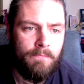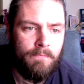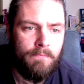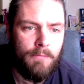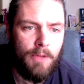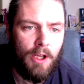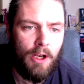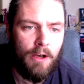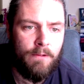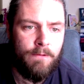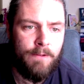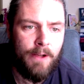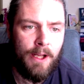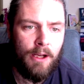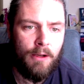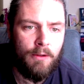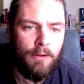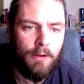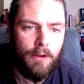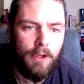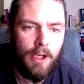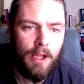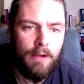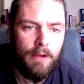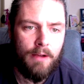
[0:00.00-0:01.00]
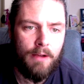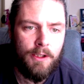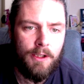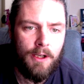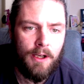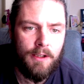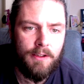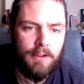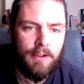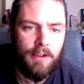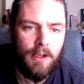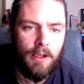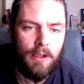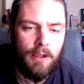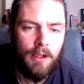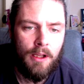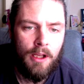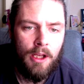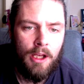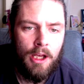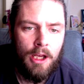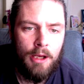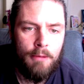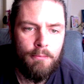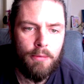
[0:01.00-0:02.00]
They are found on every continent,
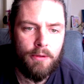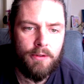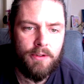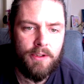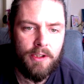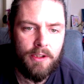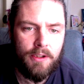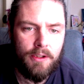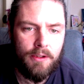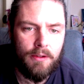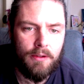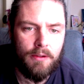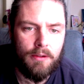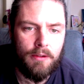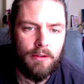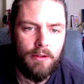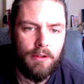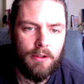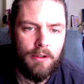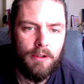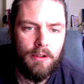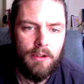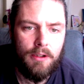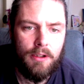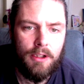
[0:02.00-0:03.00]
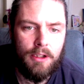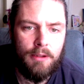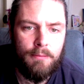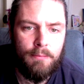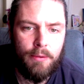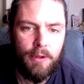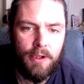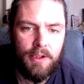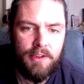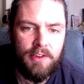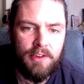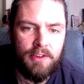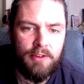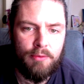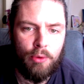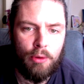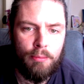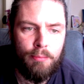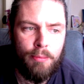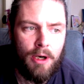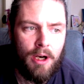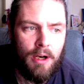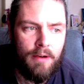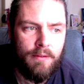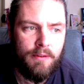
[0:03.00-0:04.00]
particularly in places where
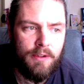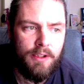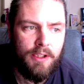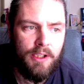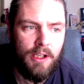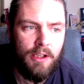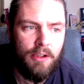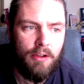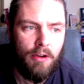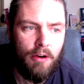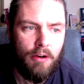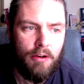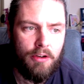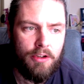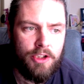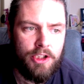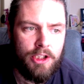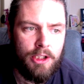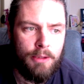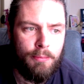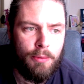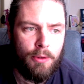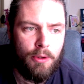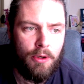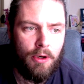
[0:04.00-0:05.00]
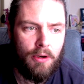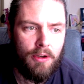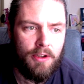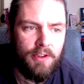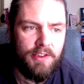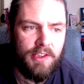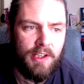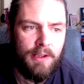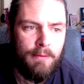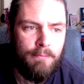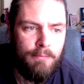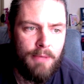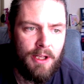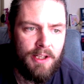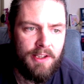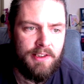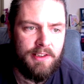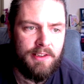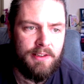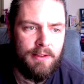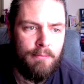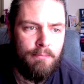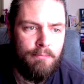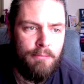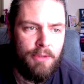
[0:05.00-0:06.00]
poverty and hardship cause
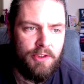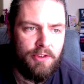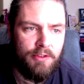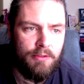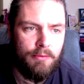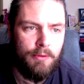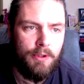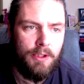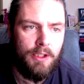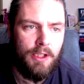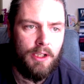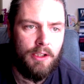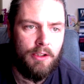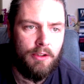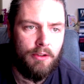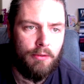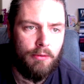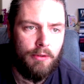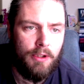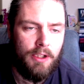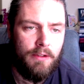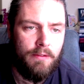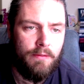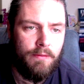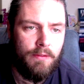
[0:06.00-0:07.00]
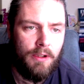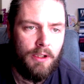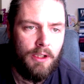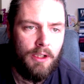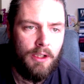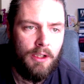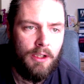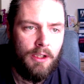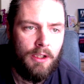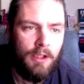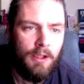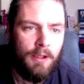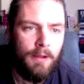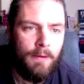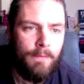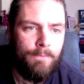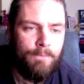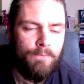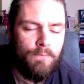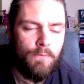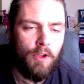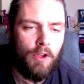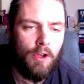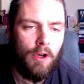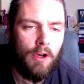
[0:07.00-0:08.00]
immense misery and grief.
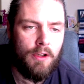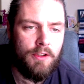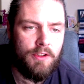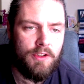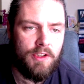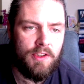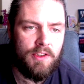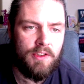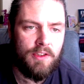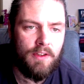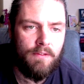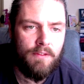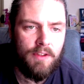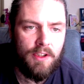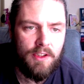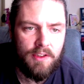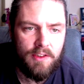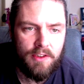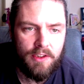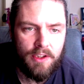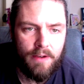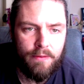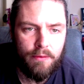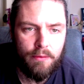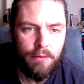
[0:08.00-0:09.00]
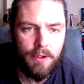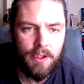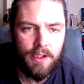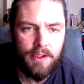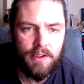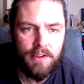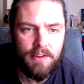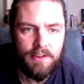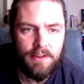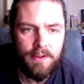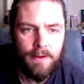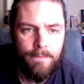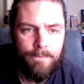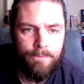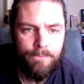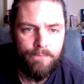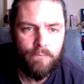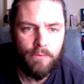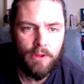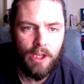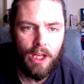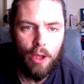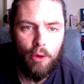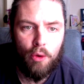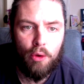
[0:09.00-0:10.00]
Conscious of these sufferings,
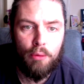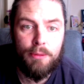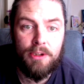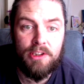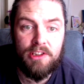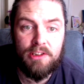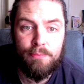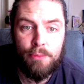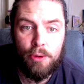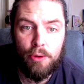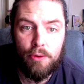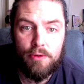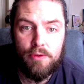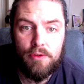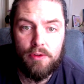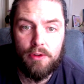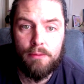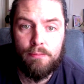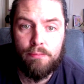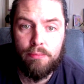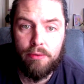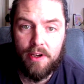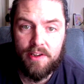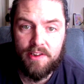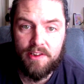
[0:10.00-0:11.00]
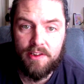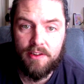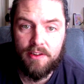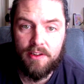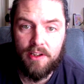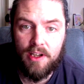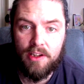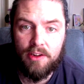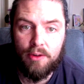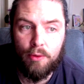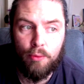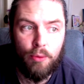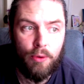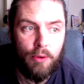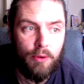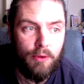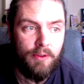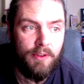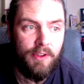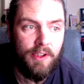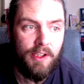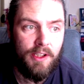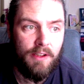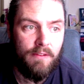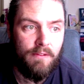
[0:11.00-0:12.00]
I will be spiritually present at the World
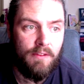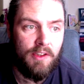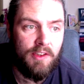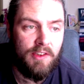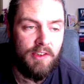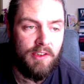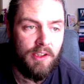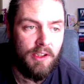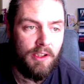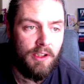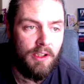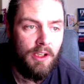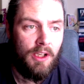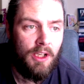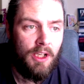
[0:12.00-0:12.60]
Day of the Sick,